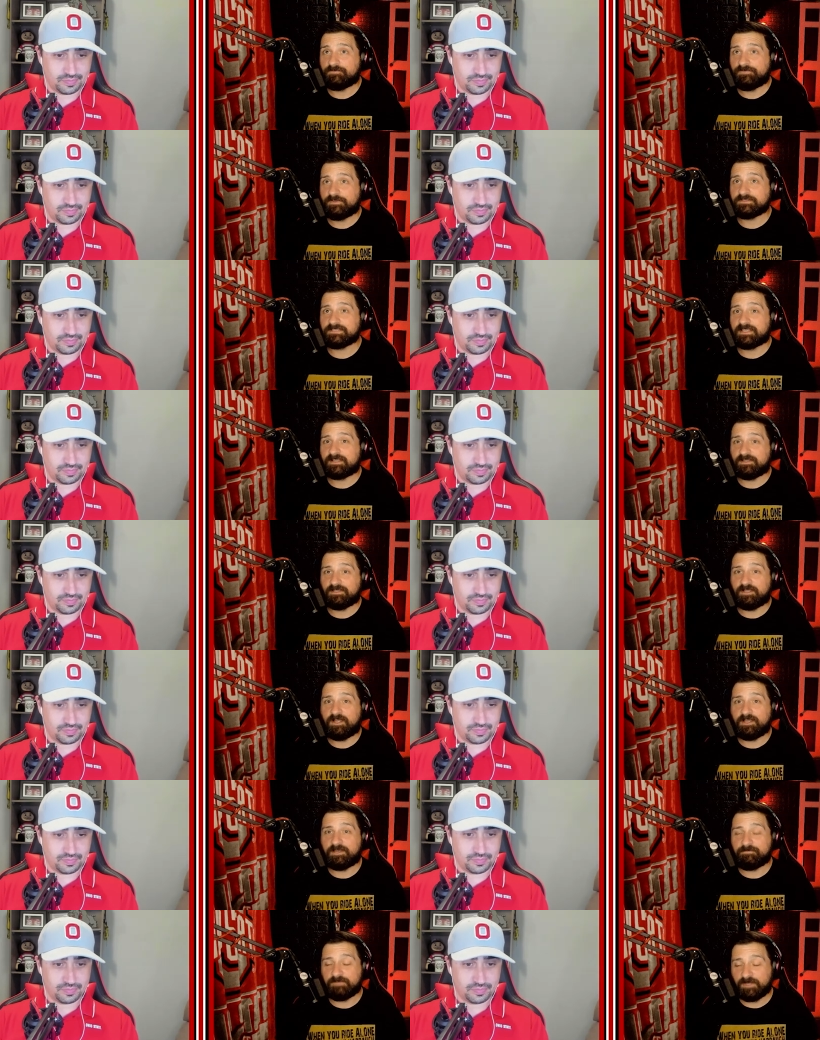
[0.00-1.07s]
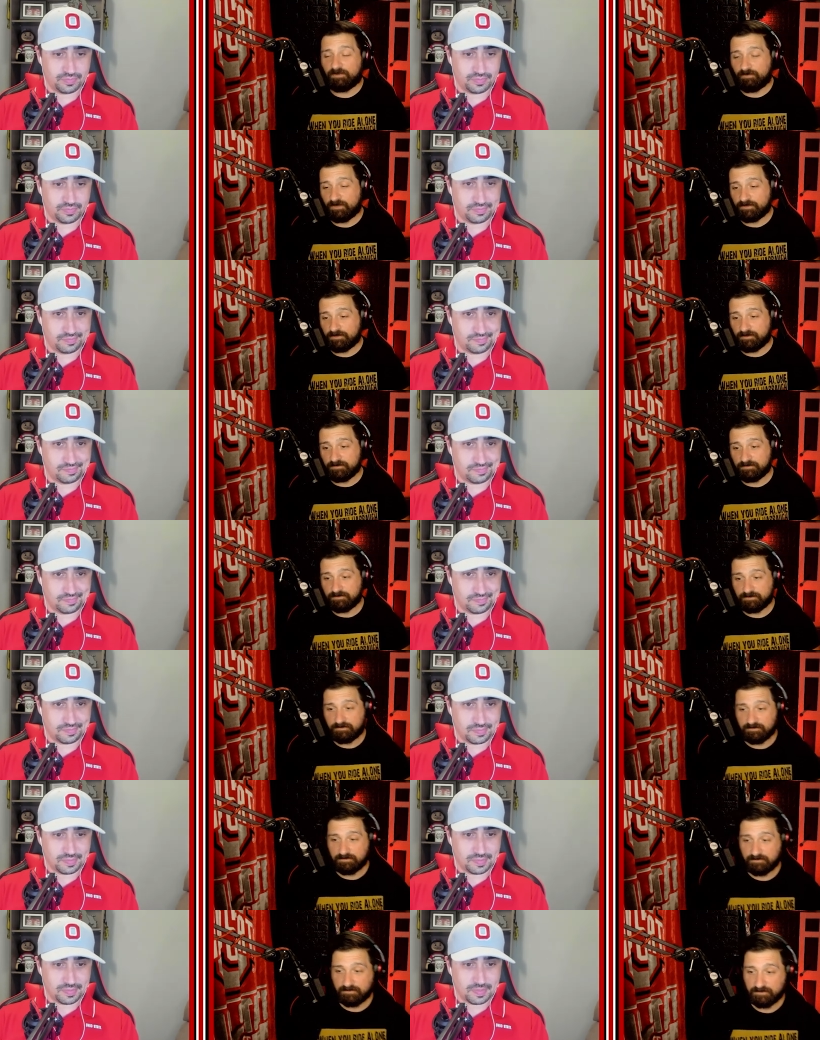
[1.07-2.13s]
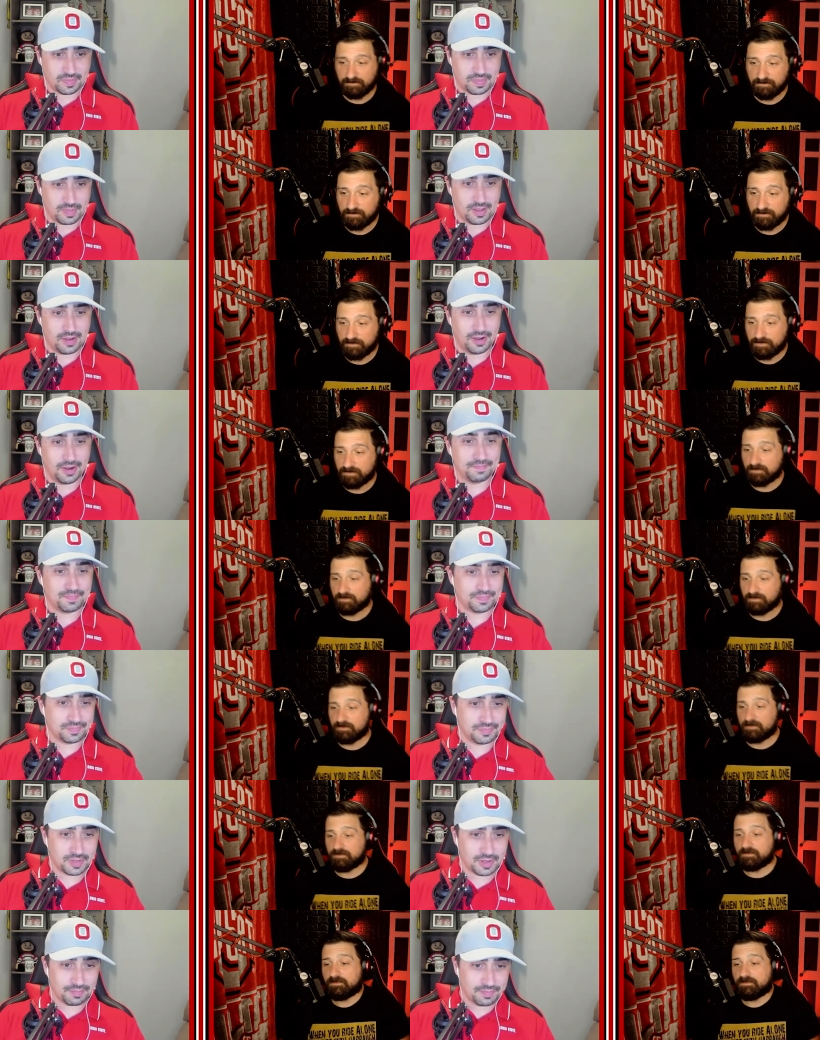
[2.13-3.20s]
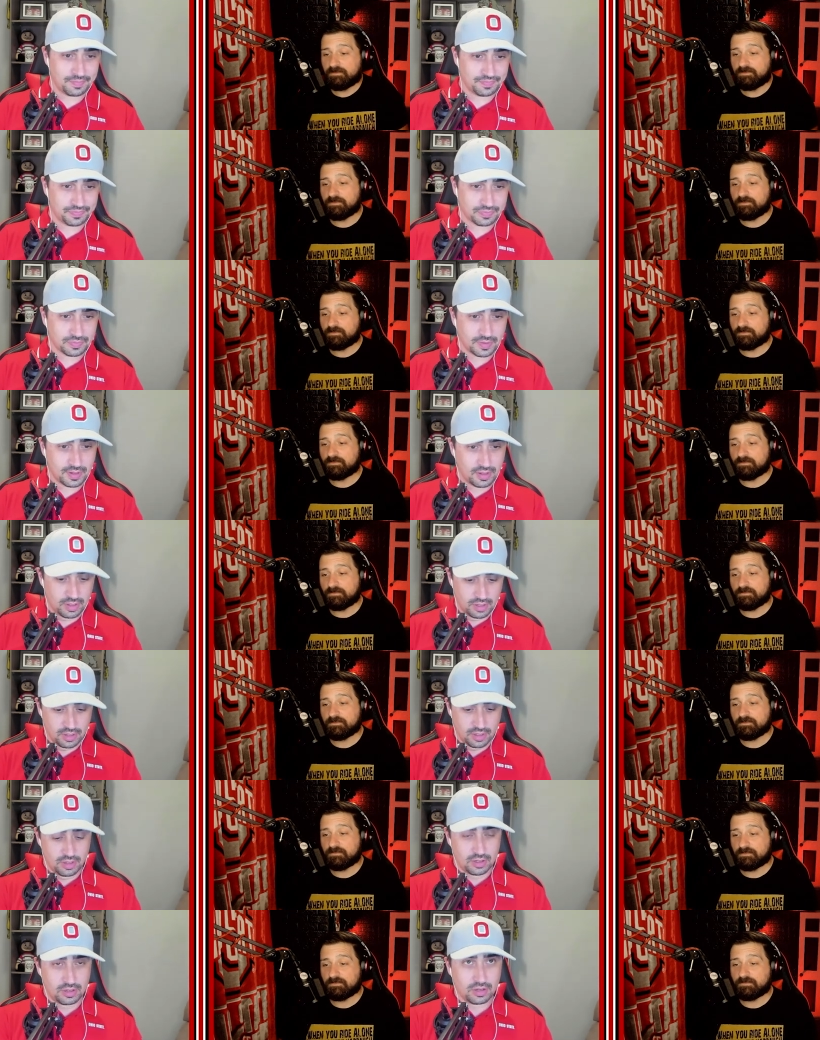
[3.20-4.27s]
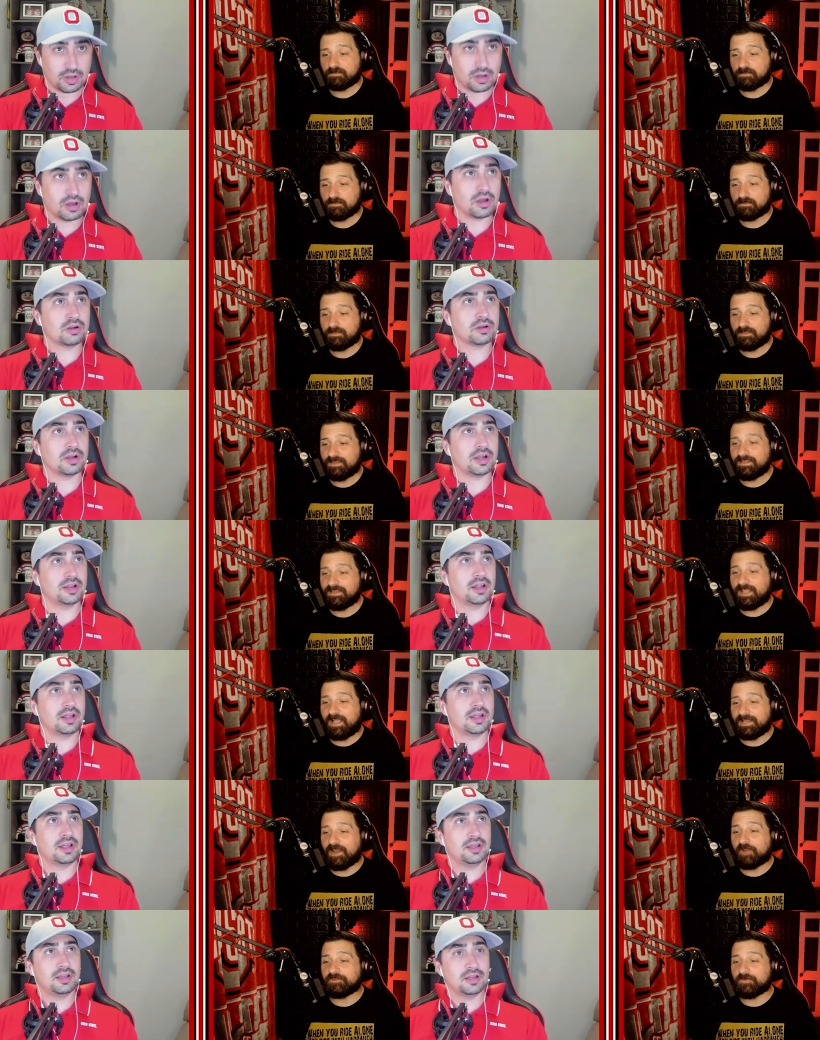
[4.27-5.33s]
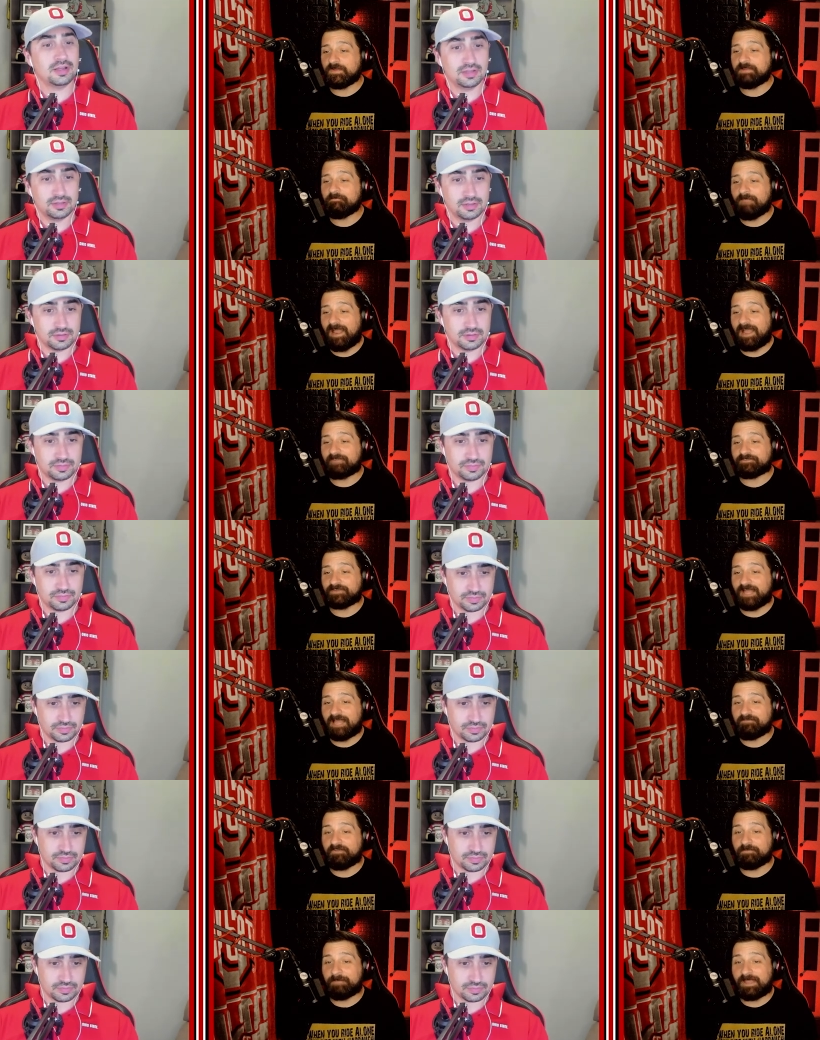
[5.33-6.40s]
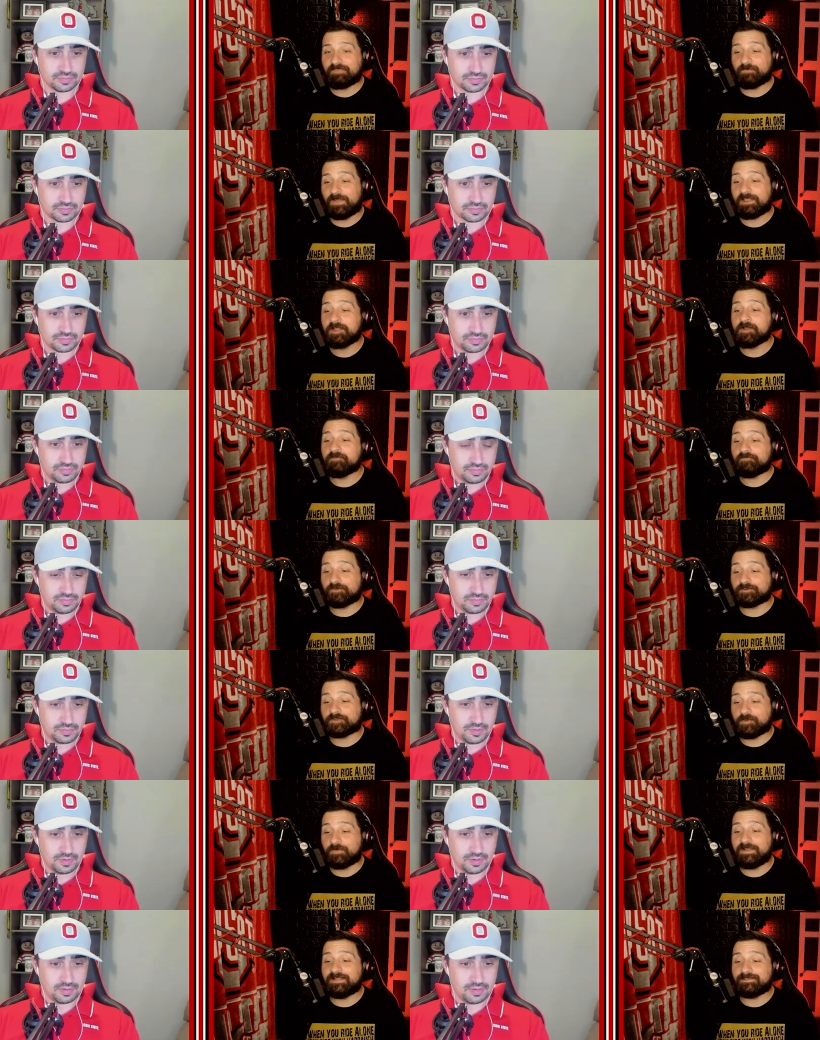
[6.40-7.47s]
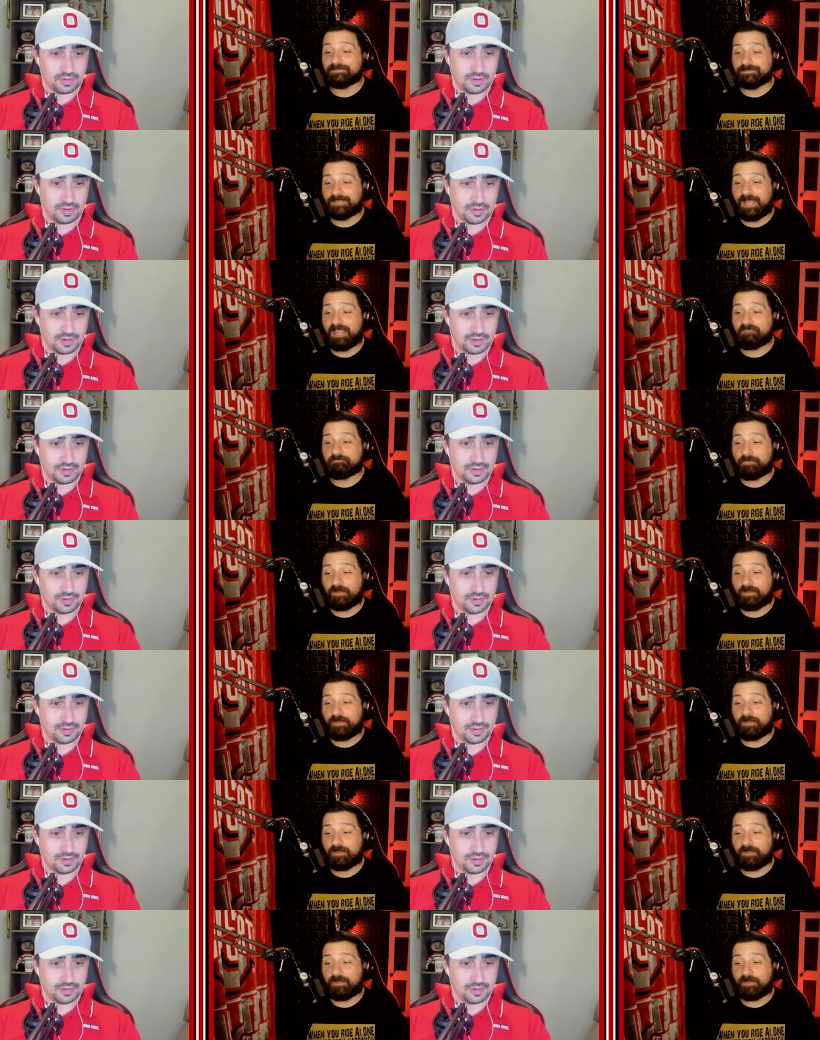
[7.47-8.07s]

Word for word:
Speaker 1: Feels like a lot. I'm gonna go under.
Speaker 2: Yeah. Okay.
Speaker 1: Right. Yeah, I know. Yeah. Doing uh, math live. By the way, for doing live